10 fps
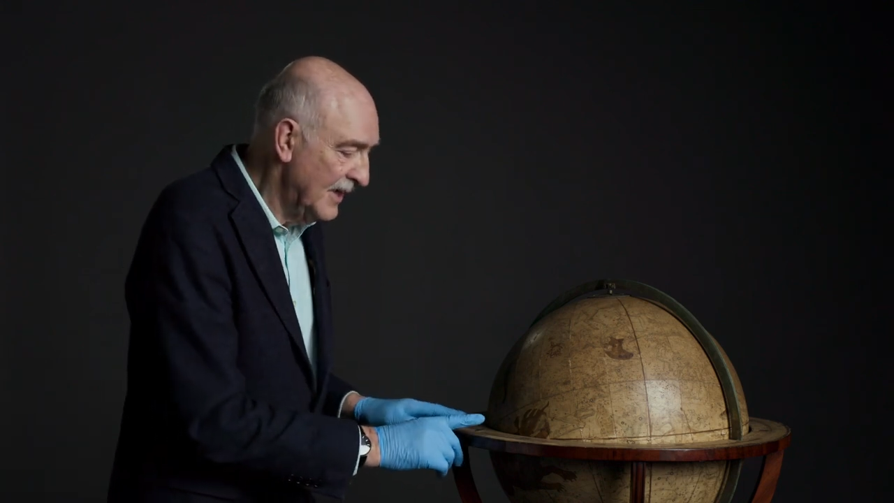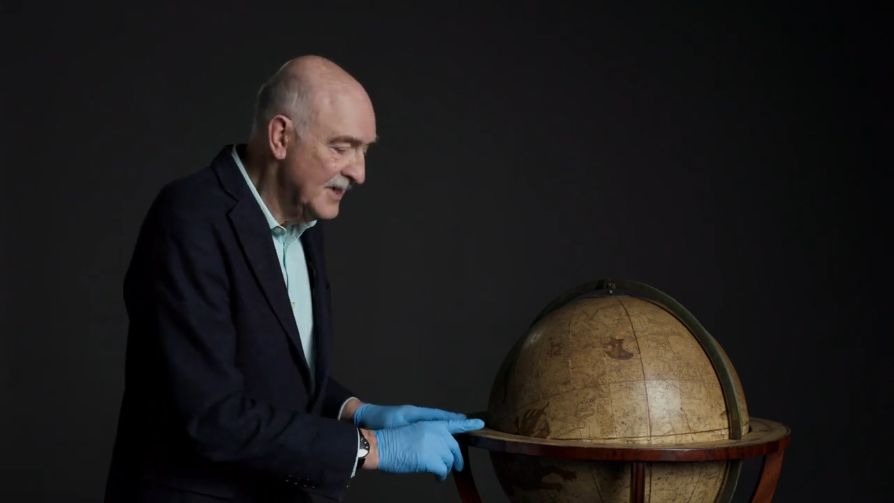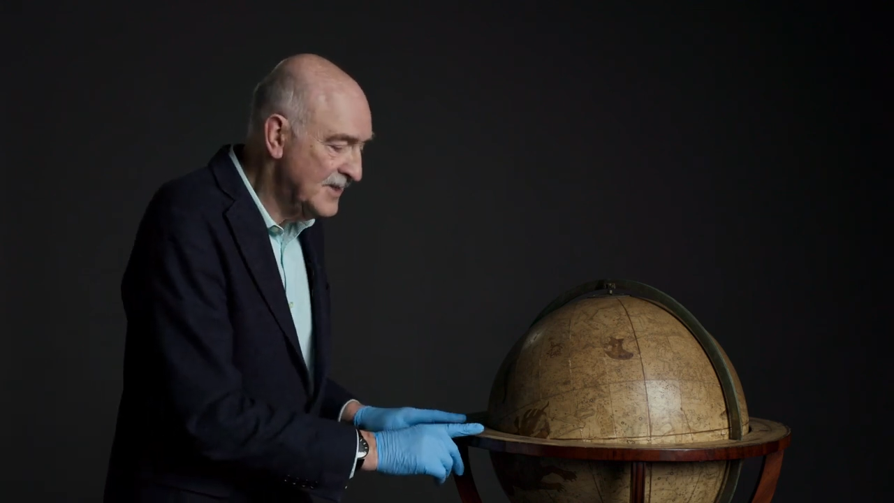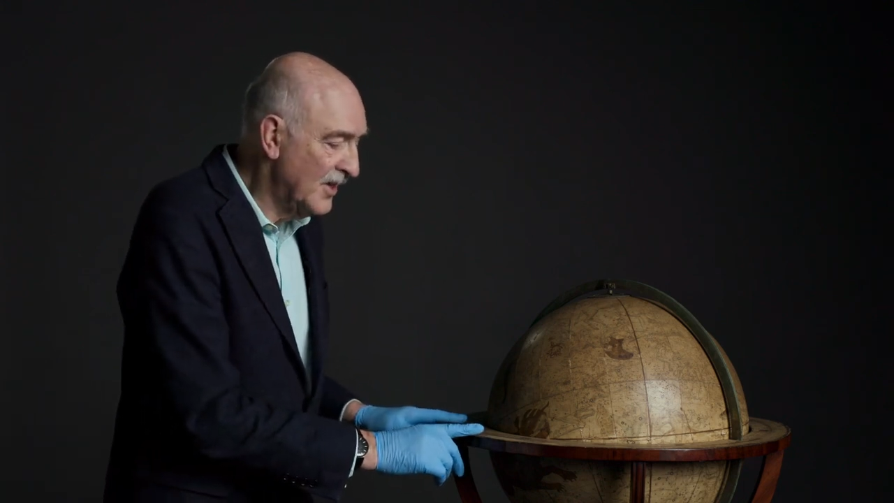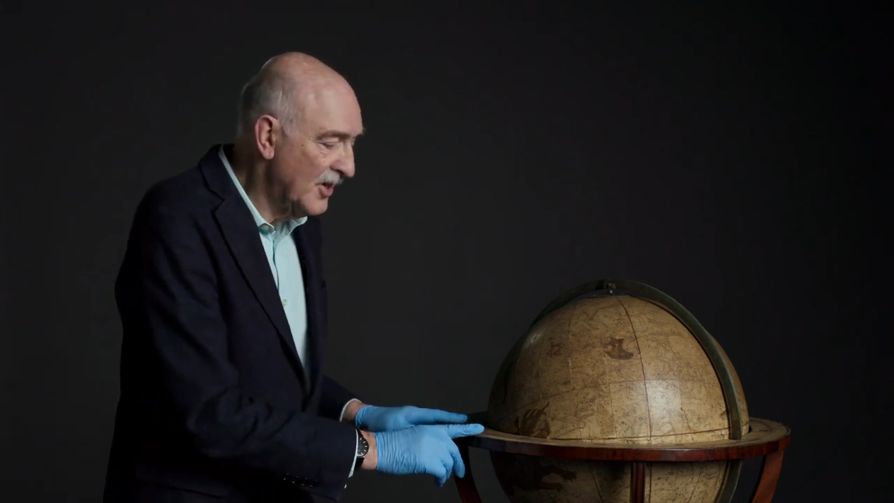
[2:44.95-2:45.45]

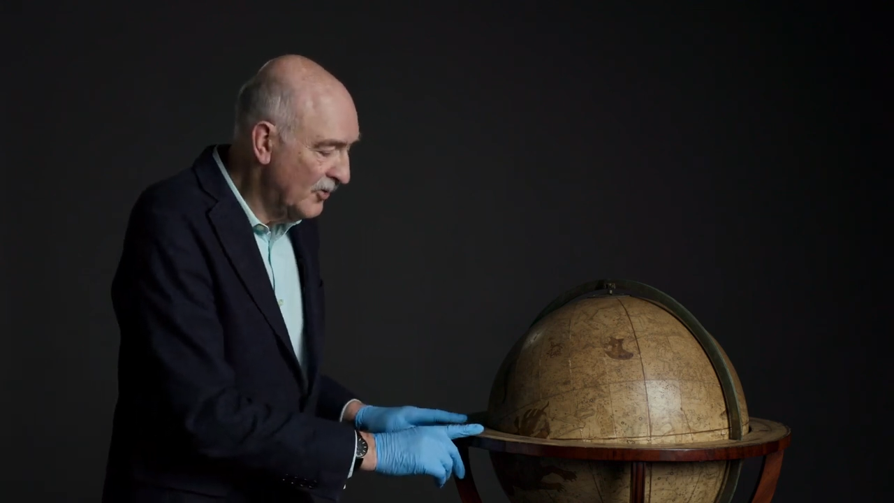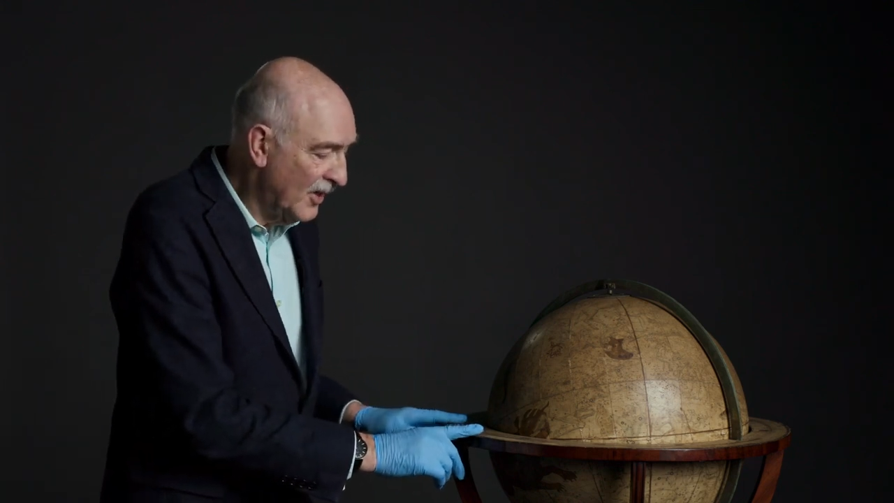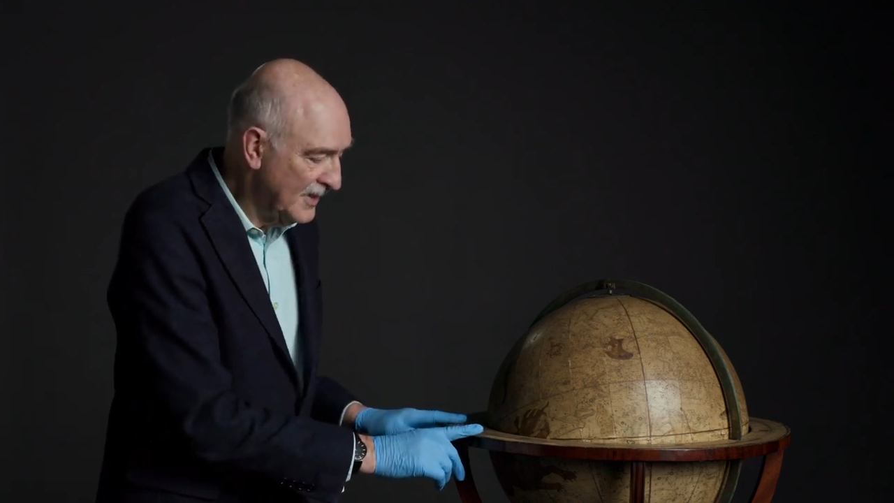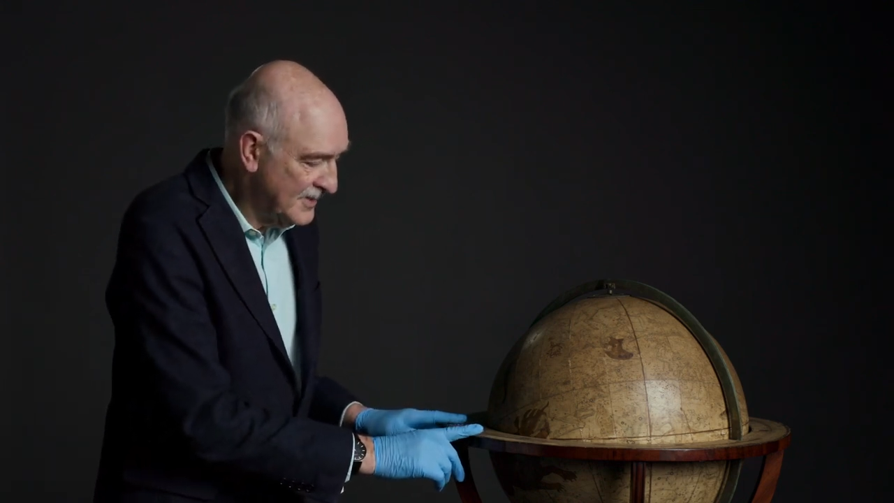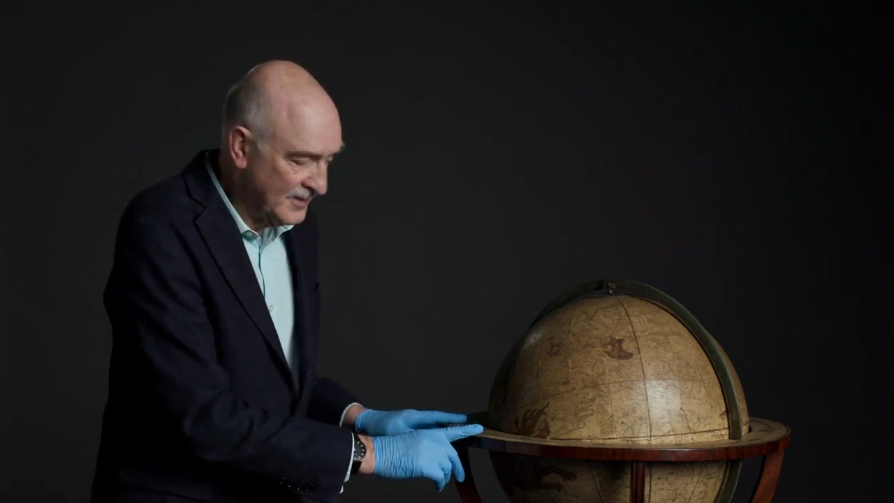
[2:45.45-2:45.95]
is the
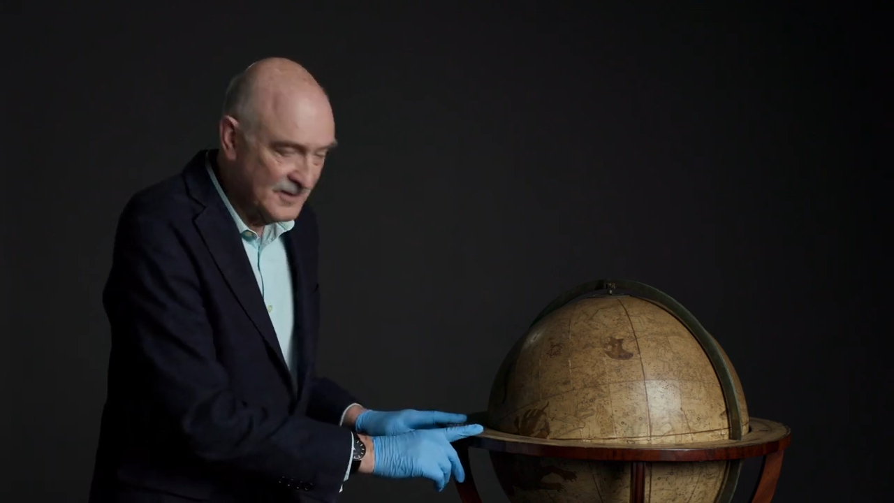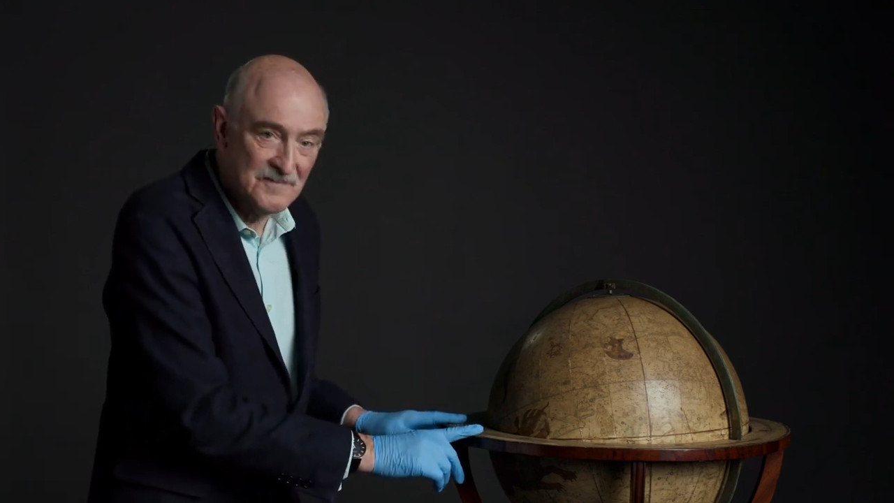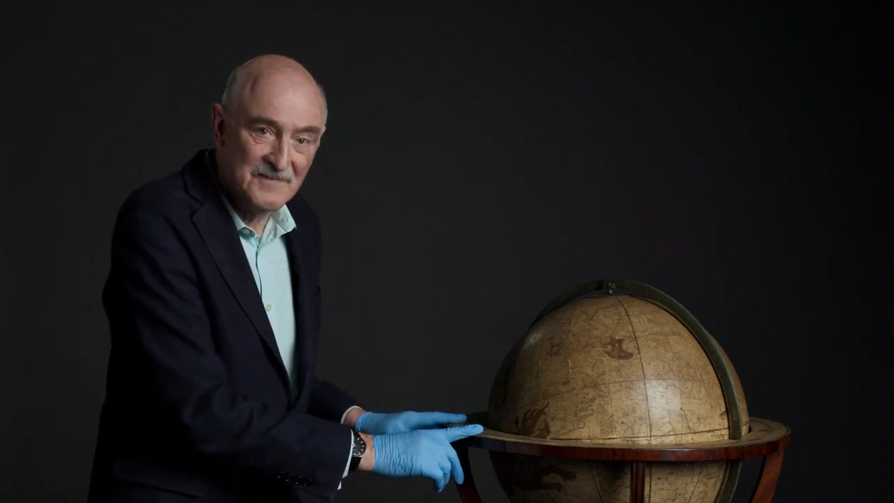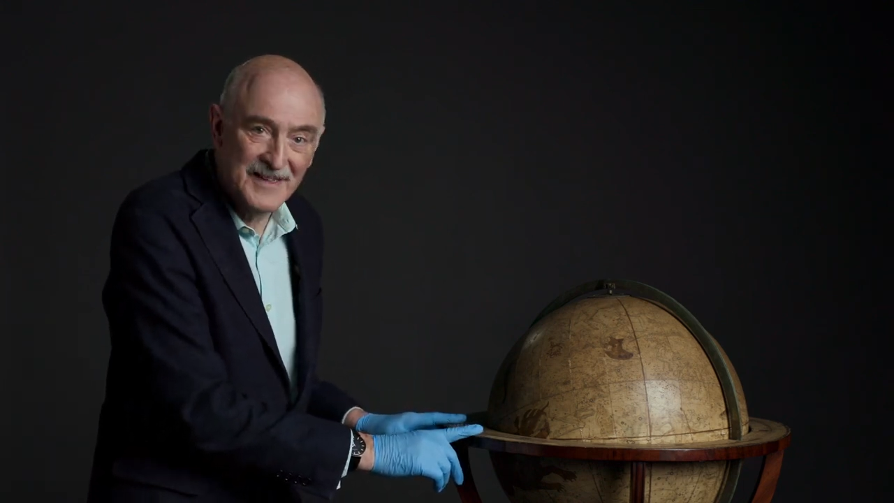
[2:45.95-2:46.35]
horizon.